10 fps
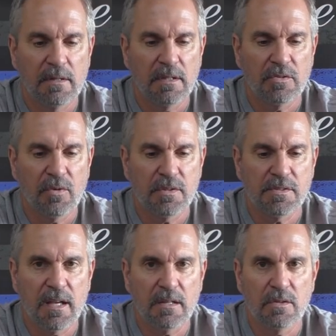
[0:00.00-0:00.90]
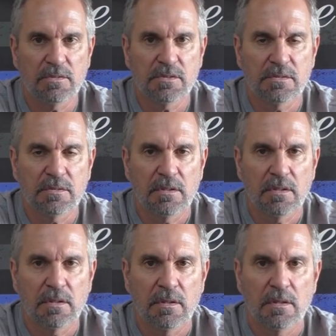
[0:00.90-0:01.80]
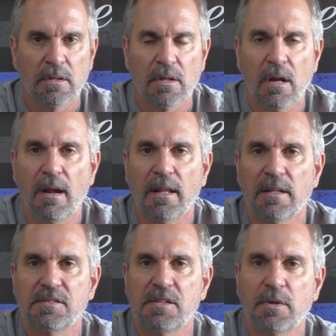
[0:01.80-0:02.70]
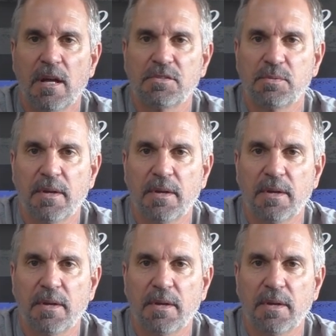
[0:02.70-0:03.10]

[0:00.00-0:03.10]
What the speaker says: as far as that goes. All right, let's see what else we